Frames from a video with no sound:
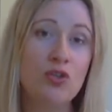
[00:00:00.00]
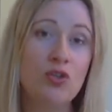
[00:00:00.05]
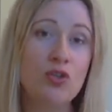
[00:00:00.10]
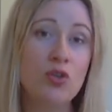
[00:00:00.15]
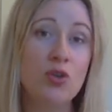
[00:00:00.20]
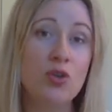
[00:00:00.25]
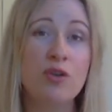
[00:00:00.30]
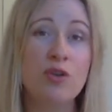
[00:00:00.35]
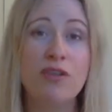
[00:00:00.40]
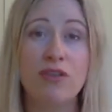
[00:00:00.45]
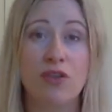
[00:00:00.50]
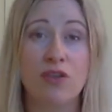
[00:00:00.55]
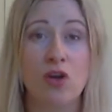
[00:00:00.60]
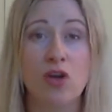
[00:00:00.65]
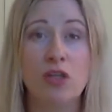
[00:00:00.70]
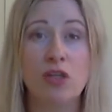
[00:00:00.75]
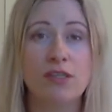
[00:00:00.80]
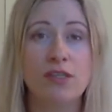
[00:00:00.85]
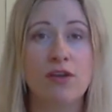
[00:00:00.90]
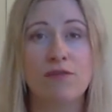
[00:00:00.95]

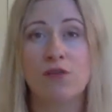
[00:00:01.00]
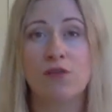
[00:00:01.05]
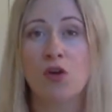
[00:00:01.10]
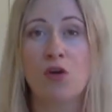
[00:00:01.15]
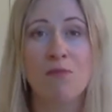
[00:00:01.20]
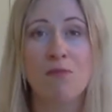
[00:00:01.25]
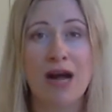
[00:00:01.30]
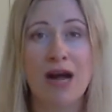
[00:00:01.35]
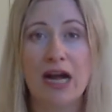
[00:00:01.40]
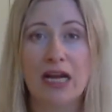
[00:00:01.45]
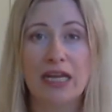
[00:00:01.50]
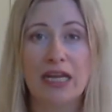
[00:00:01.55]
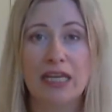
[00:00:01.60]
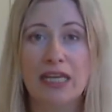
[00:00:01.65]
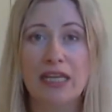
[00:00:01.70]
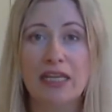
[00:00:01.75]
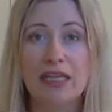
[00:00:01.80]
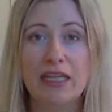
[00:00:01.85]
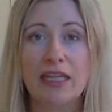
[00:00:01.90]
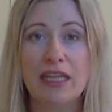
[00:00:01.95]
2/3 of your
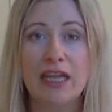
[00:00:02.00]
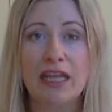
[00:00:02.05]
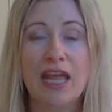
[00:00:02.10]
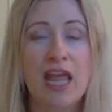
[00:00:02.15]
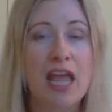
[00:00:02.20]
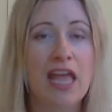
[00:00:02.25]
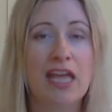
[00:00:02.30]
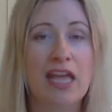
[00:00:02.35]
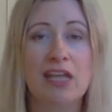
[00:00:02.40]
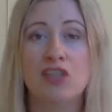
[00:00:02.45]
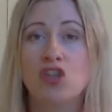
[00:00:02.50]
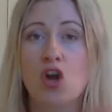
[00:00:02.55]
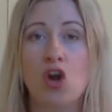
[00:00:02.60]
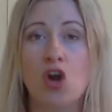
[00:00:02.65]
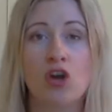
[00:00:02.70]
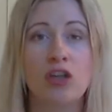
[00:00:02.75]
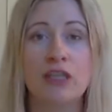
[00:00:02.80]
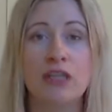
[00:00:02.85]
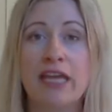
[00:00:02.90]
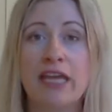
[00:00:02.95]
marketing is
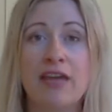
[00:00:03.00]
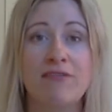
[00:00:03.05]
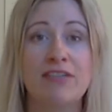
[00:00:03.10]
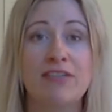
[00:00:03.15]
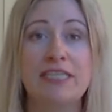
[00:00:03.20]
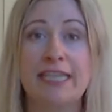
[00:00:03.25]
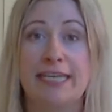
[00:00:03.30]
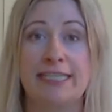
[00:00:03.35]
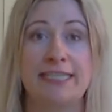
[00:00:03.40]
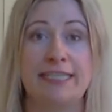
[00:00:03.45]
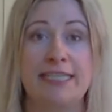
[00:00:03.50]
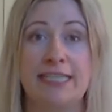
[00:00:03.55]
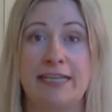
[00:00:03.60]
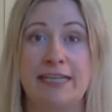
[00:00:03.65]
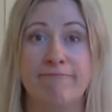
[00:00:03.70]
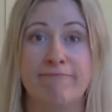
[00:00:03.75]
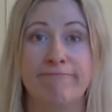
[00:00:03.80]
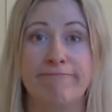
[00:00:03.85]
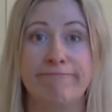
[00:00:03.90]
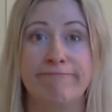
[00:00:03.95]
only ever
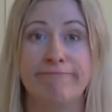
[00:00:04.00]
testing.